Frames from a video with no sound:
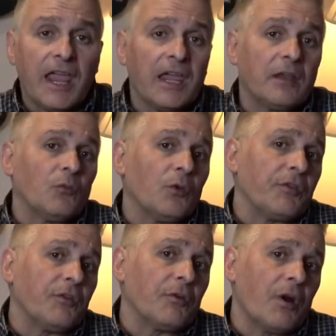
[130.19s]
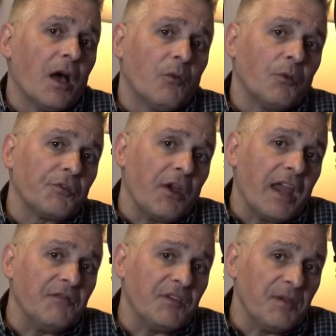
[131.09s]
and with your
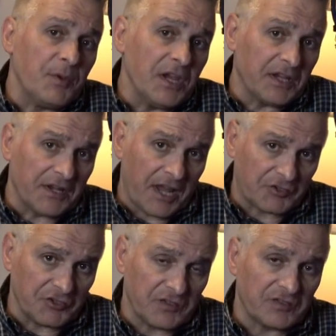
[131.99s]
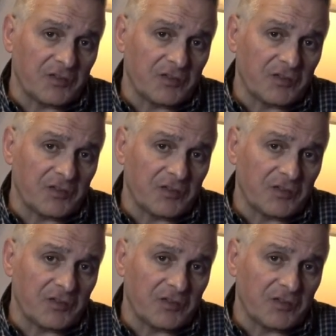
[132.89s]
AVB connections.